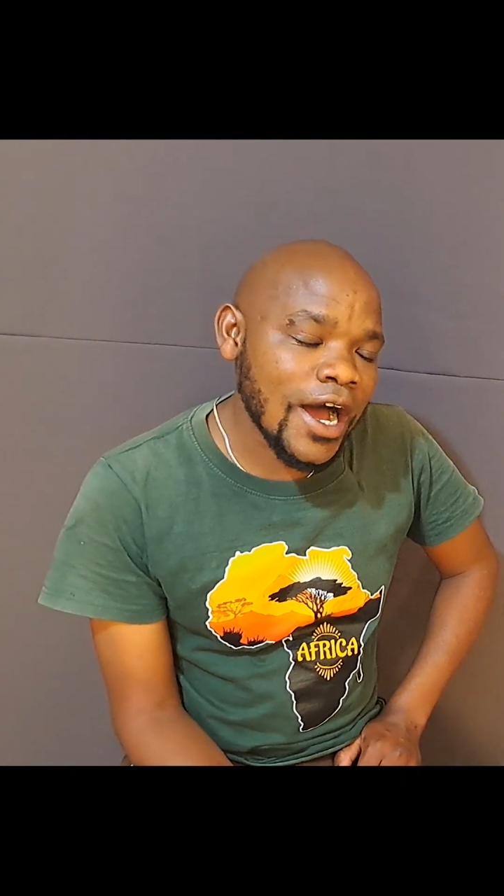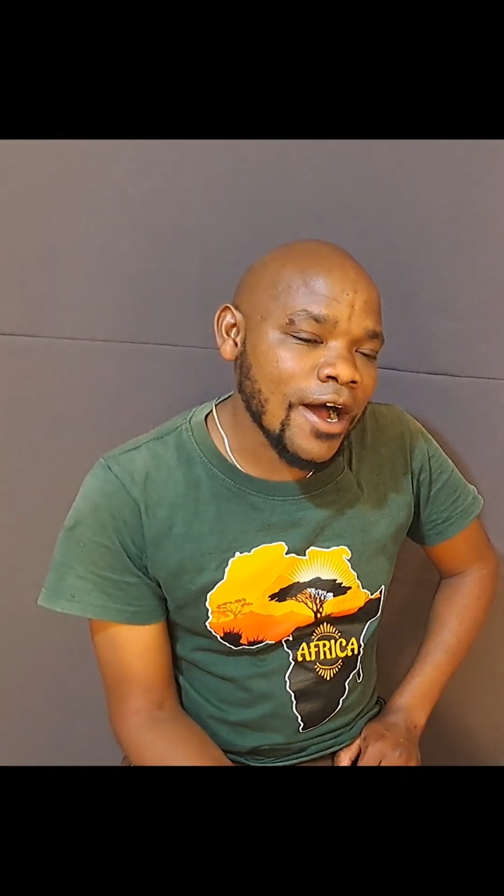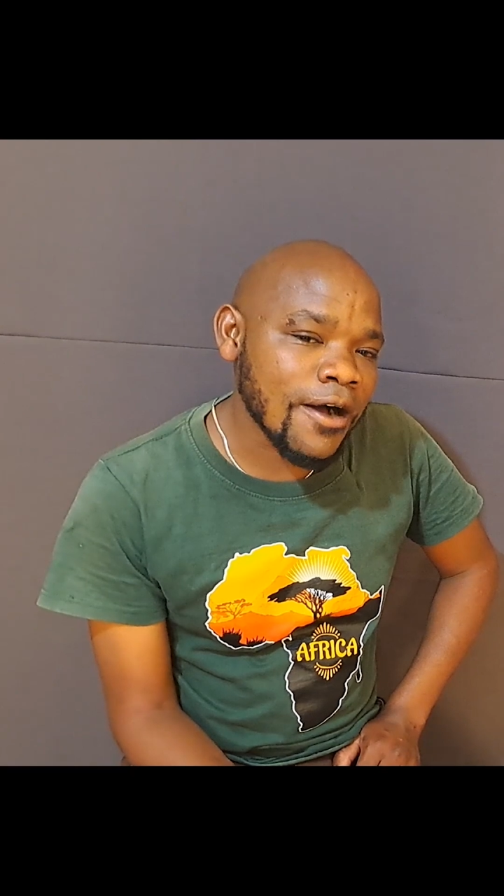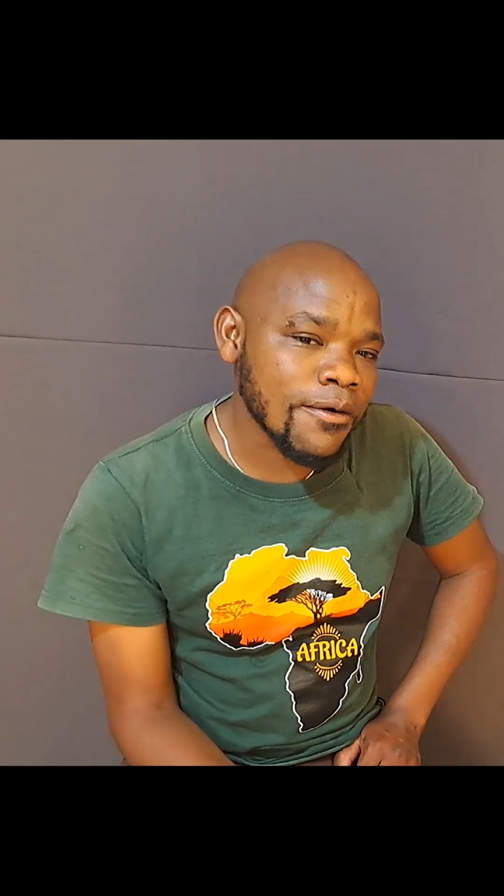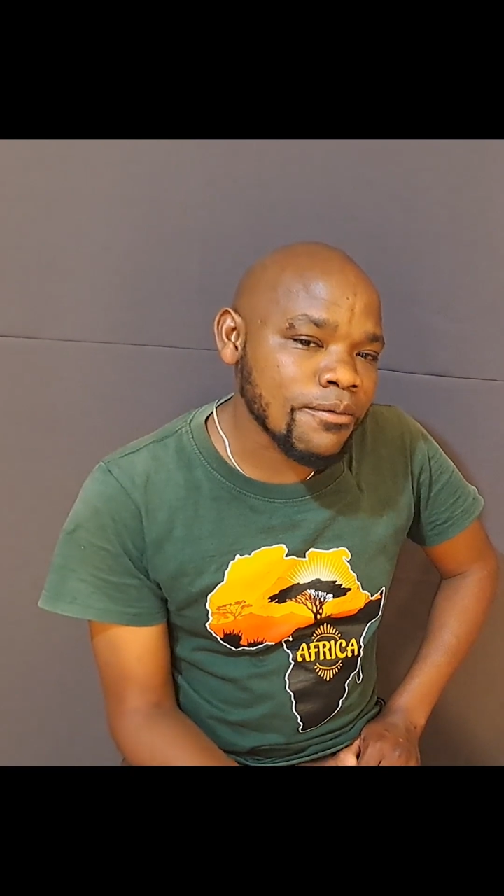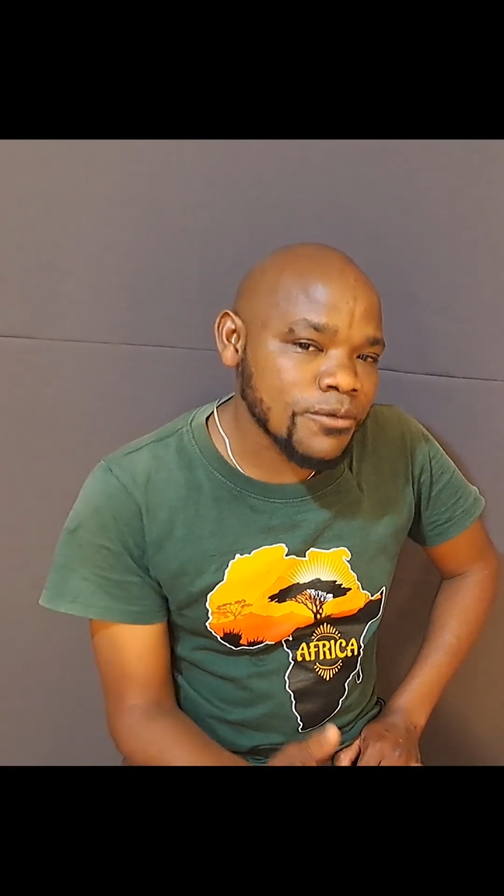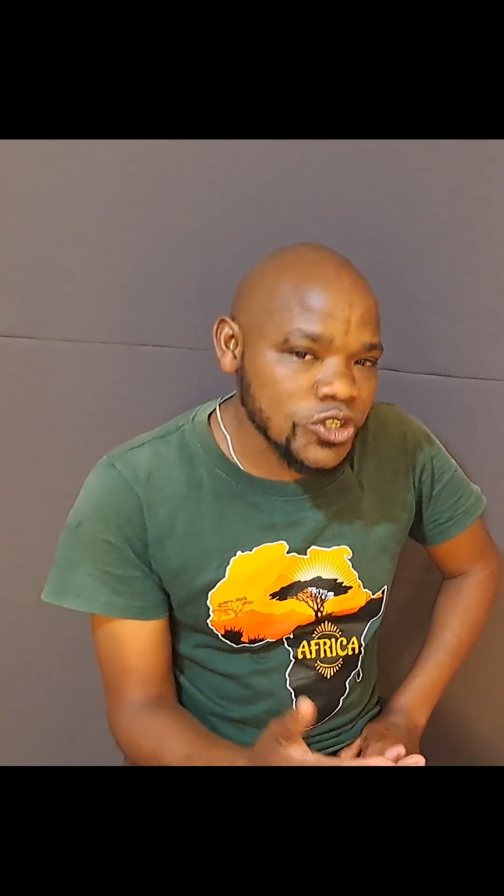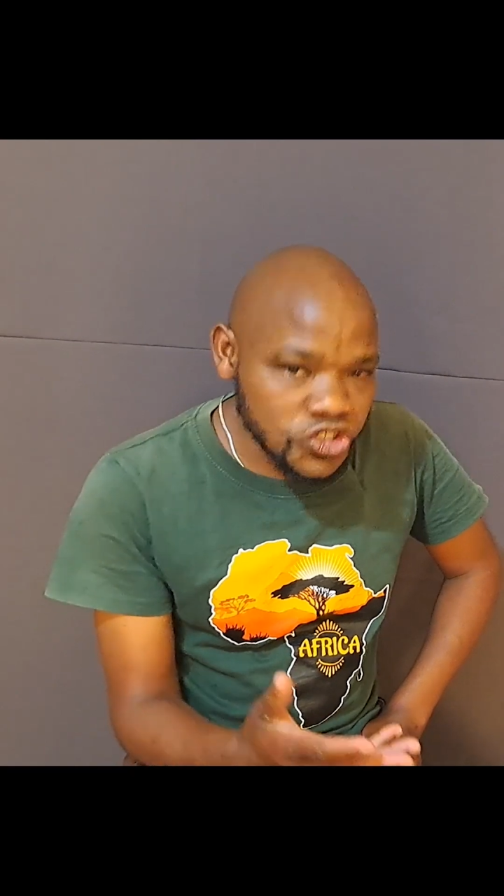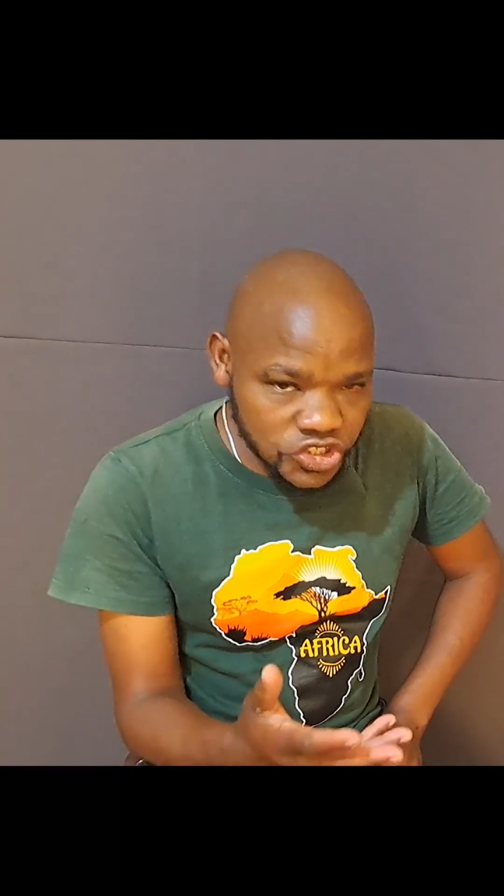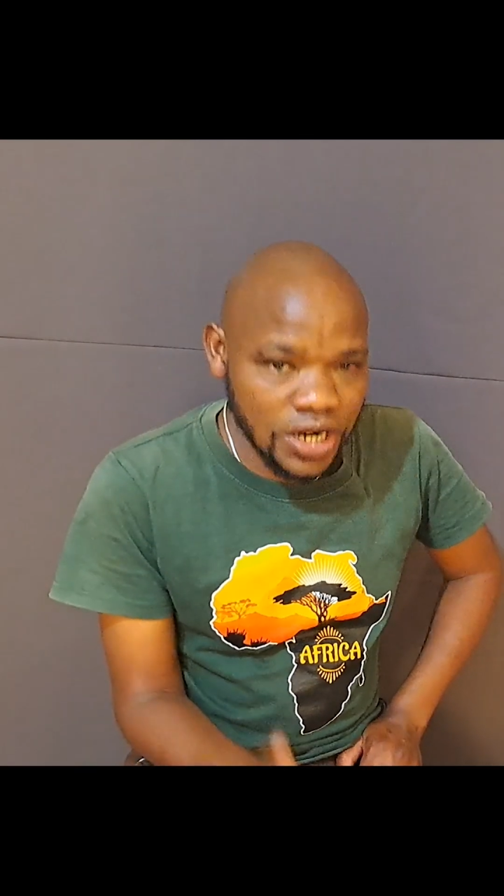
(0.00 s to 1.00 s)

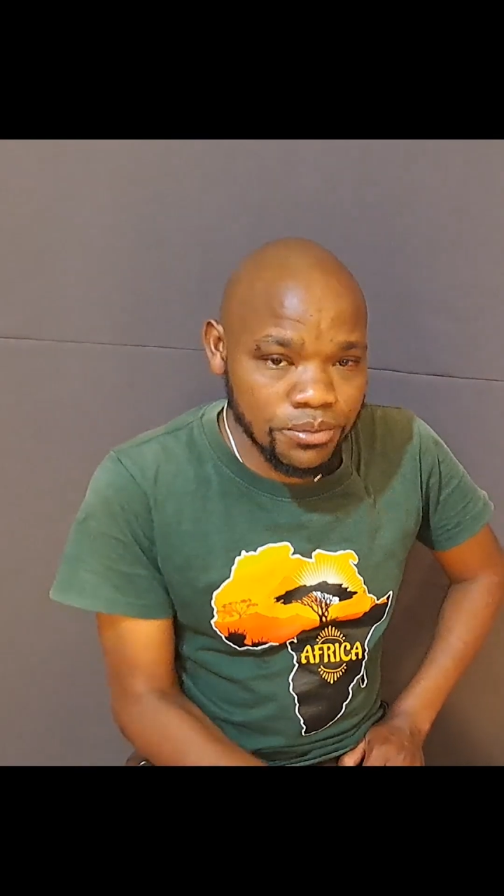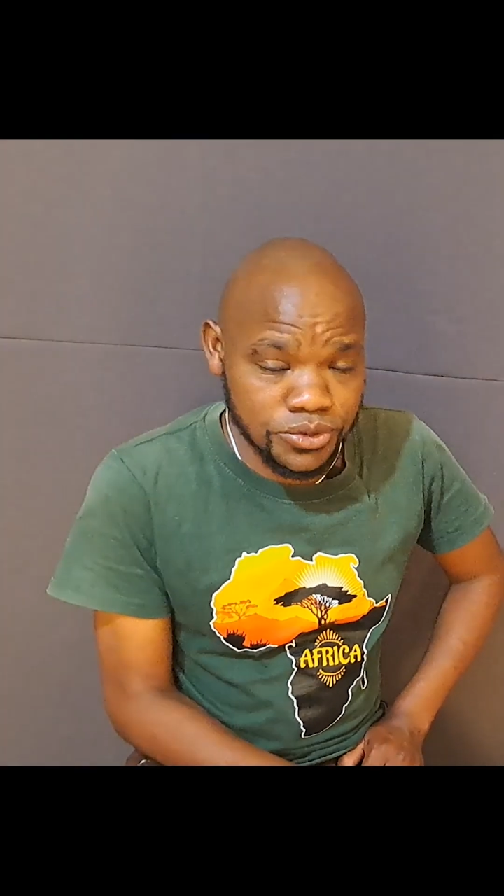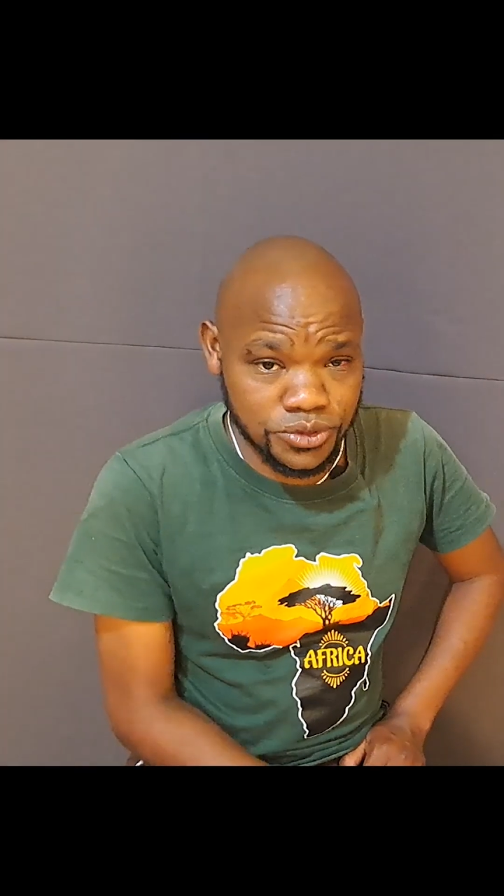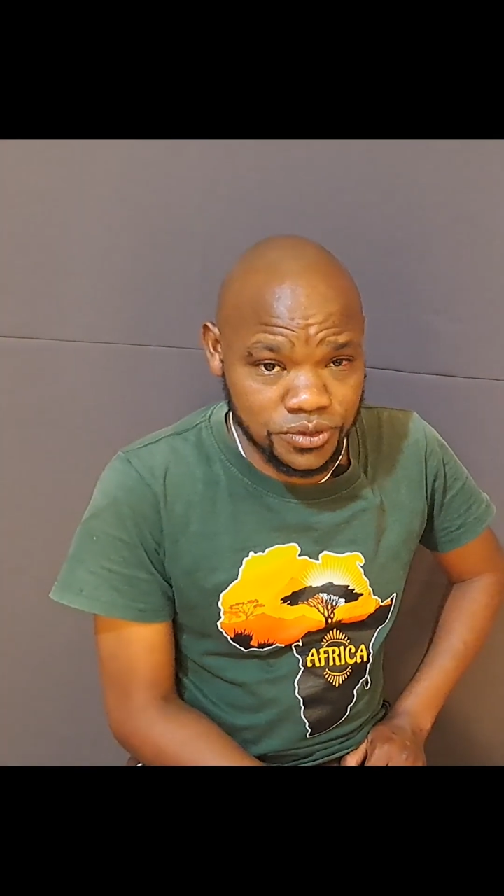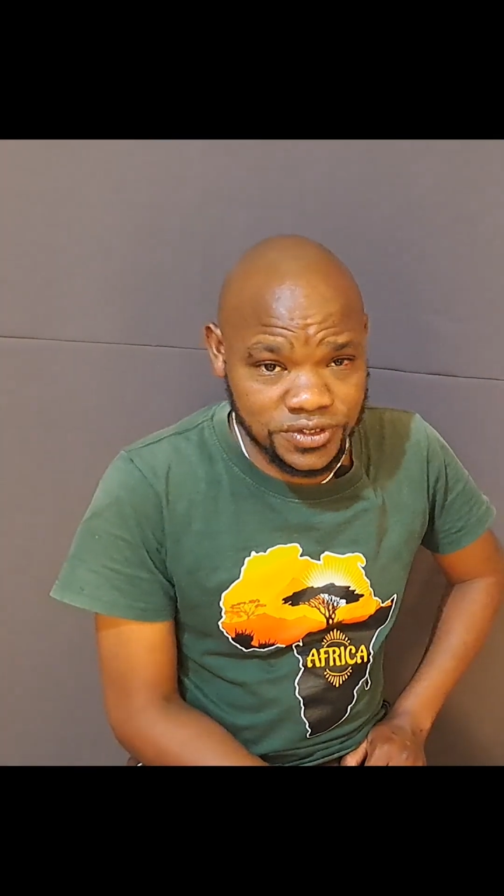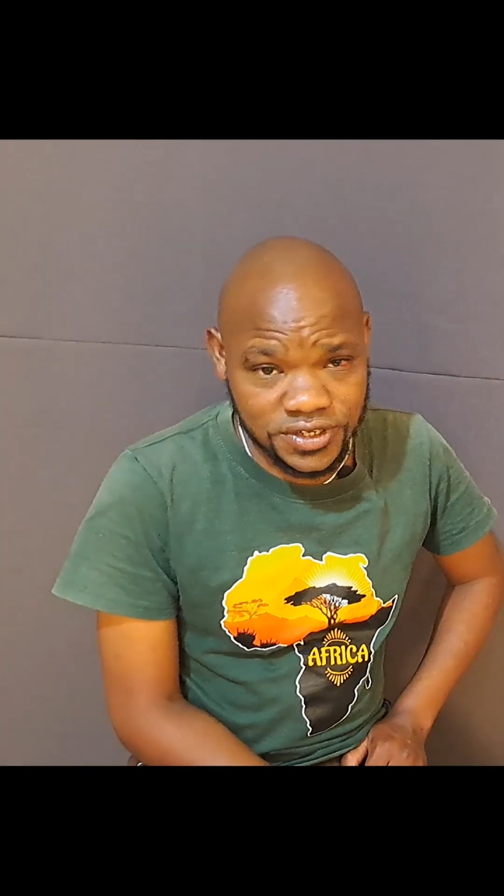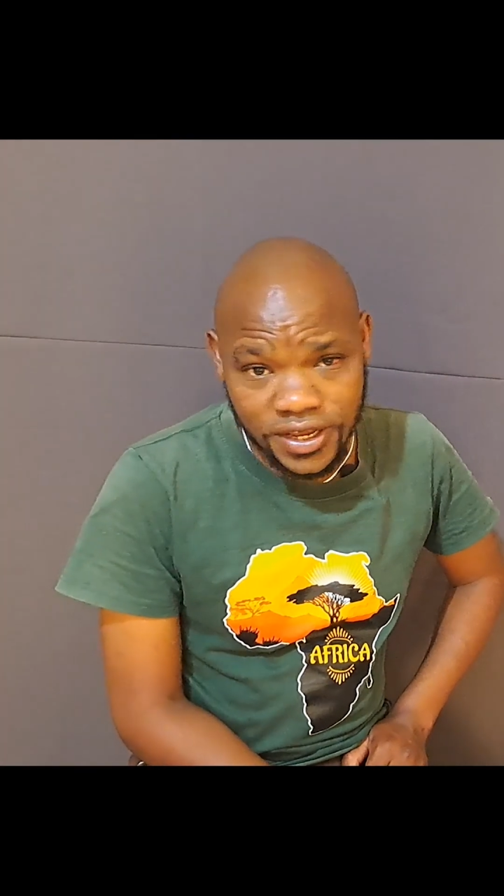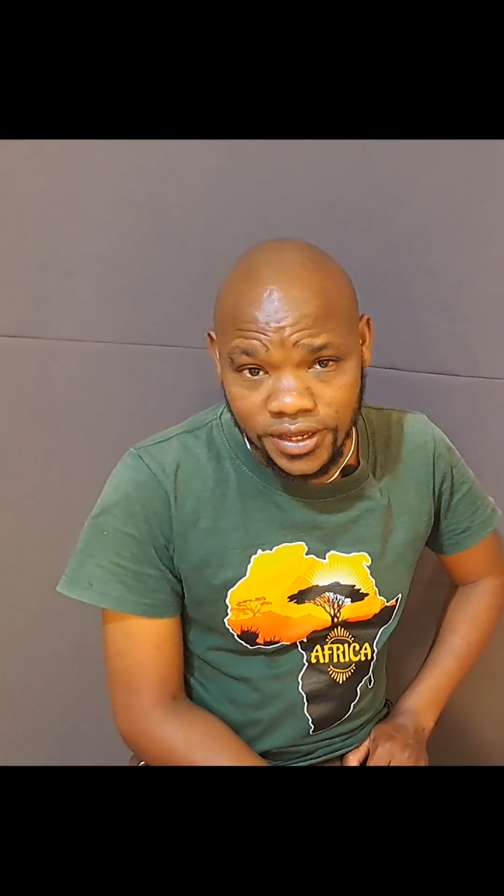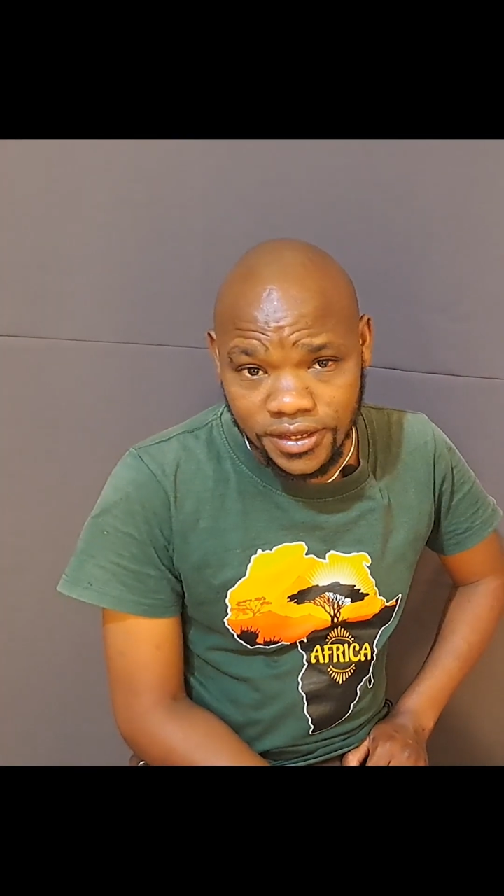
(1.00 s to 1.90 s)
jumpsuits.